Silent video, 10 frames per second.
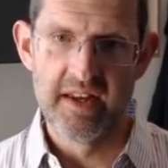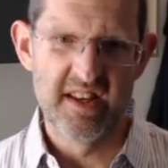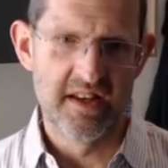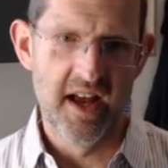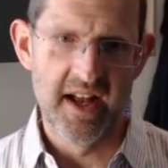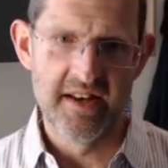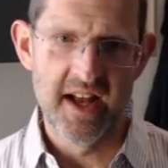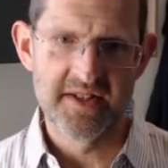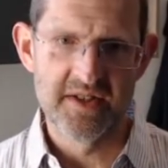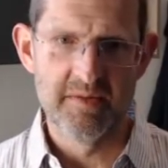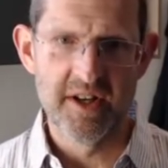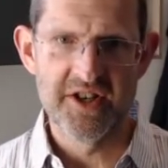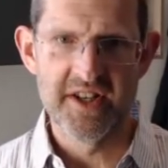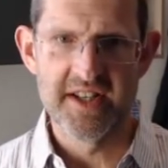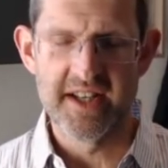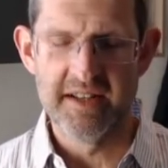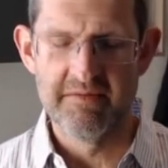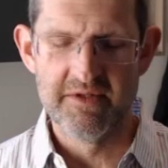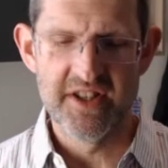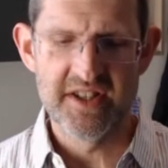not so much as a
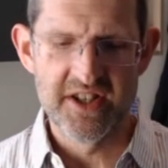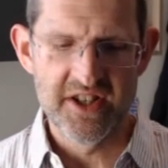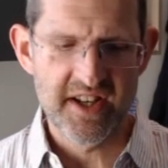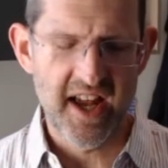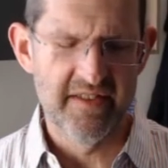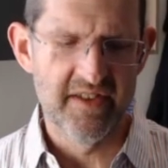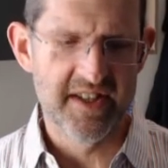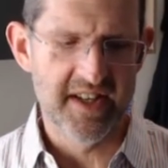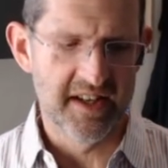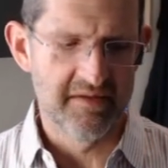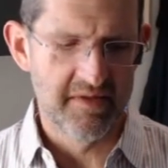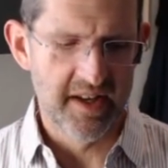just kind of as a